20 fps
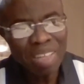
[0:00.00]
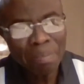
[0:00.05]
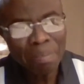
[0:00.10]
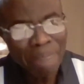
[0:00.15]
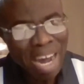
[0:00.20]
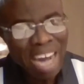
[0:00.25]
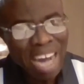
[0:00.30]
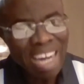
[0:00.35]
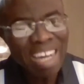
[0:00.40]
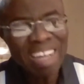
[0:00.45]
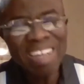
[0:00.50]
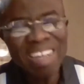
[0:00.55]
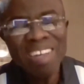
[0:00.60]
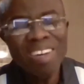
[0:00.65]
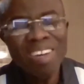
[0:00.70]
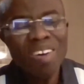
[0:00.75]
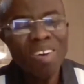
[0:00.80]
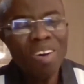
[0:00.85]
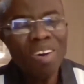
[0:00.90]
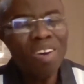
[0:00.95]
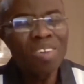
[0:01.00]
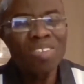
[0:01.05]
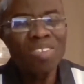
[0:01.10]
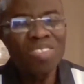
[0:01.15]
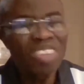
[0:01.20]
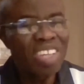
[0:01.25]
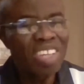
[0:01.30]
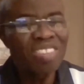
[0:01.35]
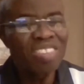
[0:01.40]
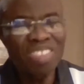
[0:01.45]
the mark
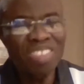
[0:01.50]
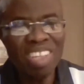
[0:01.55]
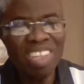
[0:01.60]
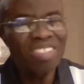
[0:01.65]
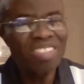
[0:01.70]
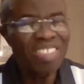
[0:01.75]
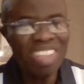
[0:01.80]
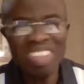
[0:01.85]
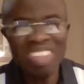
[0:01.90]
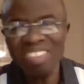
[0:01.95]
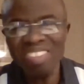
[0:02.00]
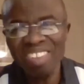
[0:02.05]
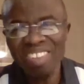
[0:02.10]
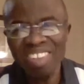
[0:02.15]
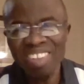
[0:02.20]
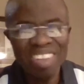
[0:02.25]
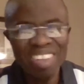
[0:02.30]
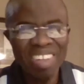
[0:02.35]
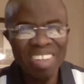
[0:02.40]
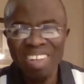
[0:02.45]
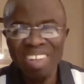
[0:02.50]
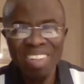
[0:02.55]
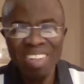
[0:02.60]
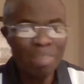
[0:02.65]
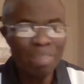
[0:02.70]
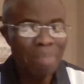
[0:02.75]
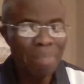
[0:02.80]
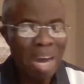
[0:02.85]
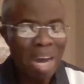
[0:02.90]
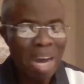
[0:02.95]
six six six,
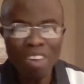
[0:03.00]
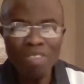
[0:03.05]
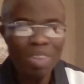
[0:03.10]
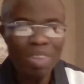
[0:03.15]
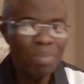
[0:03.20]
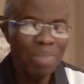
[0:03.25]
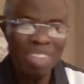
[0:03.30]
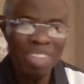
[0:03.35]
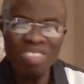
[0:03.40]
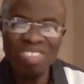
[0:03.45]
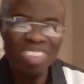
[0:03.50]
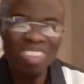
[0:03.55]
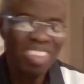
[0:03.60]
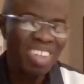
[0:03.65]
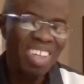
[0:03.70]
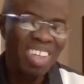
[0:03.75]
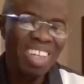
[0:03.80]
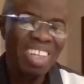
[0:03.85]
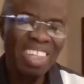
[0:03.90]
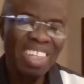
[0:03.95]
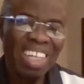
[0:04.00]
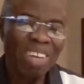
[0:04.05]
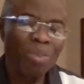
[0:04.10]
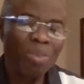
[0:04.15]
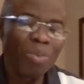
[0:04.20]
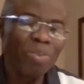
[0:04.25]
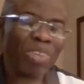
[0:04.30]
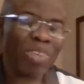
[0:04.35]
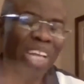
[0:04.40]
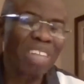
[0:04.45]
the mark of the beast. That,
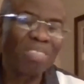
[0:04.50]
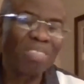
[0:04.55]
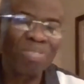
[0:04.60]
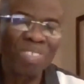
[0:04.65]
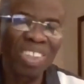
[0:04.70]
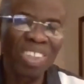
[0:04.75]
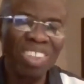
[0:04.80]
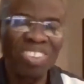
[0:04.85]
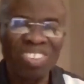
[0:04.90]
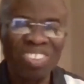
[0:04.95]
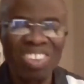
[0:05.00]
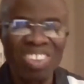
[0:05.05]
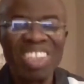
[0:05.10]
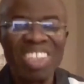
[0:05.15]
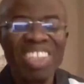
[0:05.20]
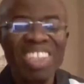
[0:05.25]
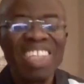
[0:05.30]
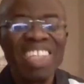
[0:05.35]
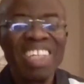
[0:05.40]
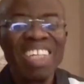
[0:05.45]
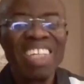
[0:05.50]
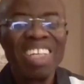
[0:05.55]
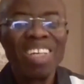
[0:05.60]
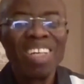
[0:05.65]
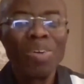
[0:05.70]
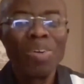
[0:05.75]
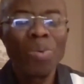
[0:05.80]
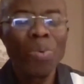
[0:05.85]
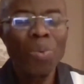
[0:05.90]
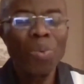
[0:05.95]
that's finished.
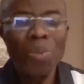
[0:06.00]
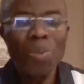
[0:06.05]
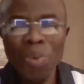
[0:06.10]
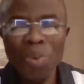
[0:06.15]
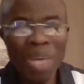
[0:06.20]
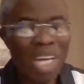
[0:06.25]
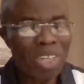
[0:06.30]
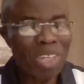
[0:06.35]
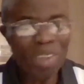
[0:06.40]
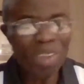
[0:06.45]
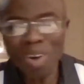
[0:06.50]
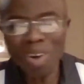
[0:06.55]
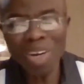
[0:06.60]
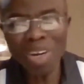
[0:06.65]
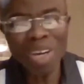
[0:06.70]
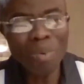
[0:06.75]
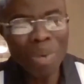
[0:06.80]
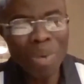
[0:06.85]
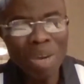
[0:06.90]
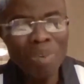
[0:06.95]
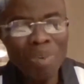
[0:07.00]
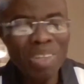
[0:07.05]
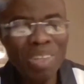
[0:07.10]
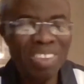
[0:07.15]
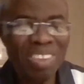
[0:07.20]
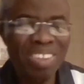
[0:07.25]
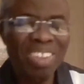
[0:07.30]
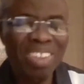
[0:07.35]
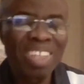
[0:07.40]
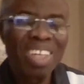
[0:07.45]
We, we are done away
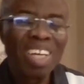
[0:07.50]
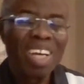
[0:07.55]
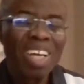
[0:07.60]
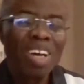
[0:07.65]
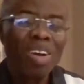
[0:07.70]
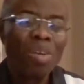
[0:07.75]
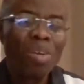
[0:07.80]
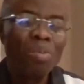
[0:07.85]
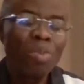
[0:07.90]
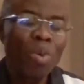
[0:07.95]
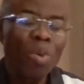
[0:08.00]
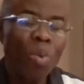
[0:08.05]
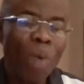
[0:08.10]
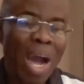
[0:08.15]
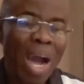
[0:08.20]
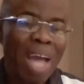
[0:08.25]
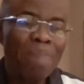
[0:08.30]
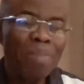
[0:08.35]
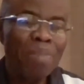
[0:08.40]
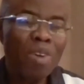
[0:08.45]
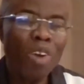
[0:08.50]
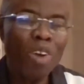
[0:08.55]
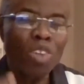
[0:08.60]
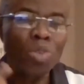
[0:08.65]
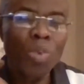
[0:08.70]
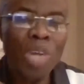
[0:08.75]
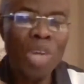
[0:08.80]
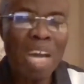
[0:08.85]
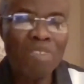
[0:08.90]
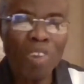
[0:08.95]
with. Why?
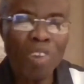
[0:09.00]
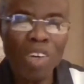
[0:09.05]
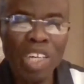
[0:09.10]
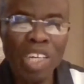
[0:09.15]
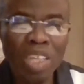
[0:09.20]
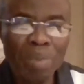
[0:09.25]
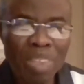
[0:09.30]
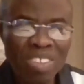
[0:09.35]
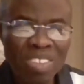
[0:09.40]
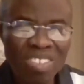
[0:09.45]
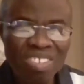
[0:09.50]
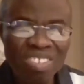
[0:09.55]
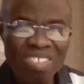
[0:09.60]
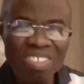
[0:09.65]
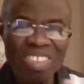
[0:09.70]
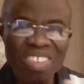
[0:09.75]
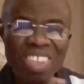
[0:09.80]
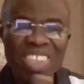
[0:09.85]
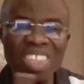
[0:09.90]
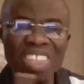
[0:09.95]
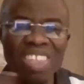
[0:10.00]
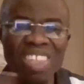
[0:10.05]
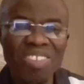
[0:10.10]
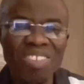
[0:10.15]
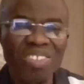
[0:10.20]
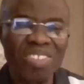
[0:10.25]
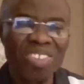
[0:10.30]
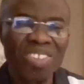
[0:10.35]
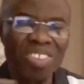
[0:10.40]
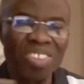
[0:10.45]
Because we have already been
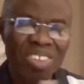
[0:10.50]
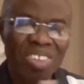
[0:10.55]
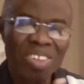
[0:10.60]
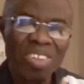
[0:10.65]
sealed